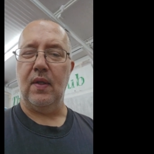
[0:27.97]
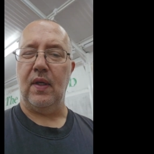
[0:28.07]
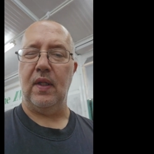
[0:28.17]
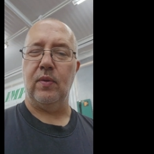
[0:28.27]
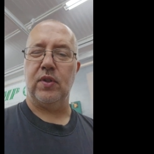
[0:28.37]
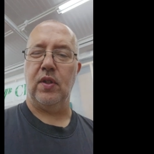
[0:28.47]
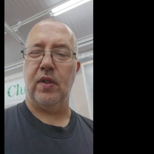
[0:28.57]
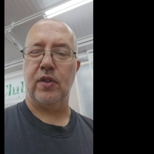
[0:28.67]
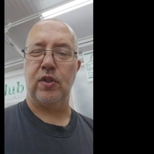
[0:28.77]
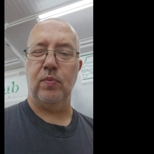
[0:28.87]
there was
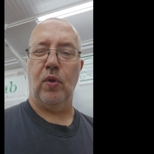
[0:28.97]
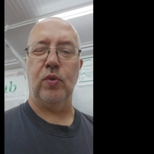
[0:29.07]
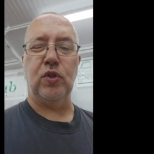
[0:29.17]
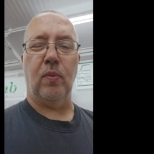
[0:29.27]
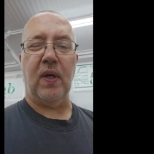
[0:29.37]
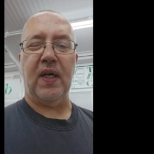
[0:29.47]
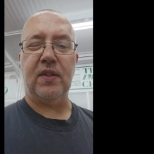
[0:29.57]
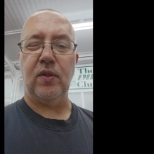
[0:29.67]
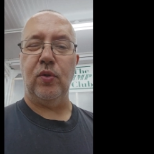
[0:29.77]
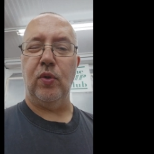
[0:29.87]
another small job I had
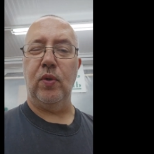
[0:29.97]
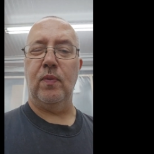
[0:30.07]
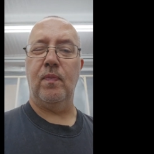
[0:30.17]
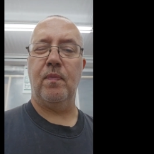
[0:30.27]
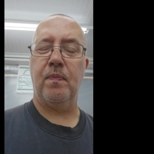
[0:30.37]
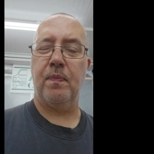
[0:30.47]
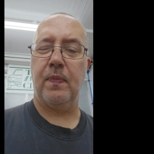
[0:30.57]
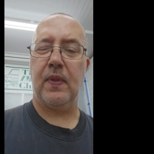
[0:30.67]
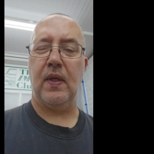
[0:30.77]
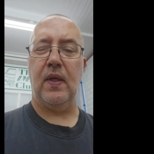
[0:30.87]
to do,
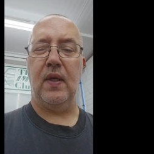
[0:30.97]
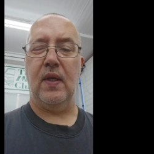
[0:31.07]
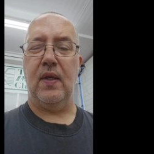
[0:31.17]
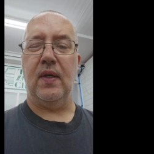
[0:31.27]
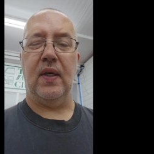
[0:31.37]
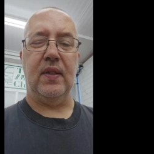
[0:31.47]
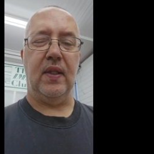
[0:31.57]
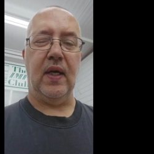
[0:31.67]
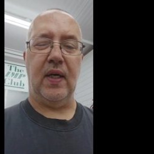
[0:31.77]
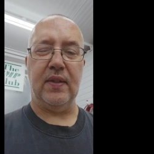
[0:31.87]
in
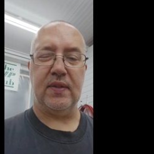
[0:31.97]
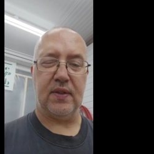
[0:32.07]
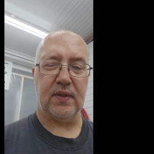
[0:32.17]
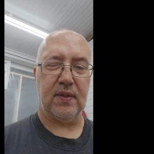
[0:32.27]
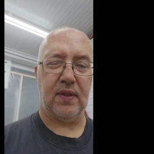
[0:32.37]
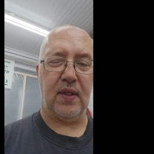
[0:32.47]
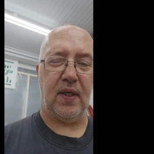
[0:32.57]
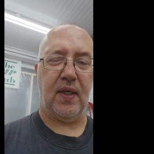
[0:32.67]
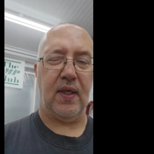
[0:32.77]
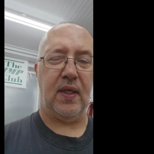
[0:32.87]
that
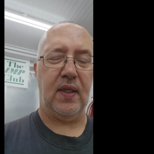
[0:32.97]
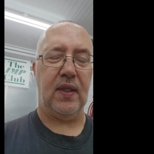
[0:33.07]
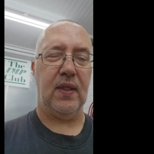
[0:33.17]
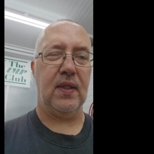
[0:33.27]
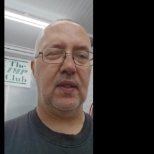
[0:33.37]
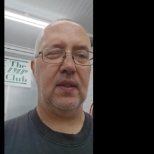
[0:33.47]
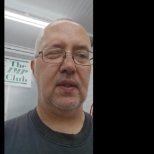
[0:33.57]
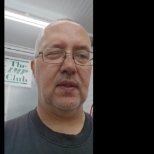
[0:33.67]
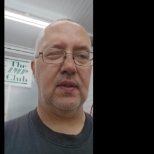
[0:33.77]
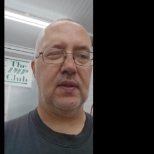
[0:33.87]
I
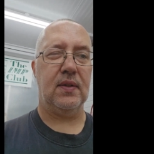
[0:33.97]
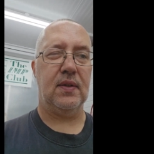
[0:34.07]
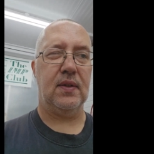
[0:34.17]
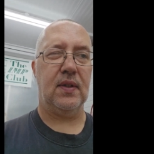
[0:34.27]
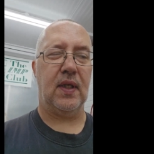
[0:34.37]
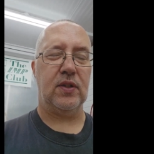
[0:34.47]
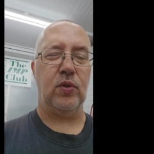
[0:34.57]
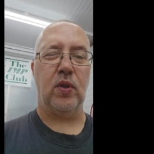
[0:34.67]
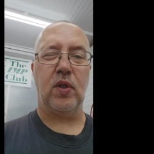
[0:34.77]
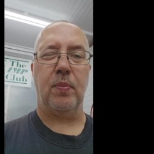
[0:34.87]
had to
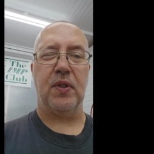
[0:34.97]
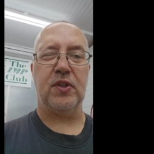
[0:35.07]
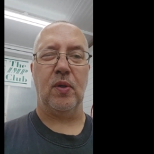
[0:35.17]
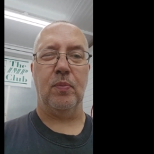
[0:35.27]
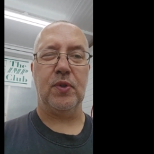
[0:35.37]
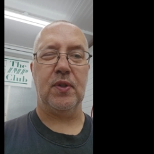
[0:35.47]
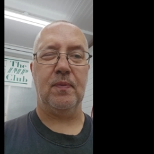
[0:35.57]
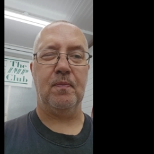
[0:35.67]
do a couple of sumps,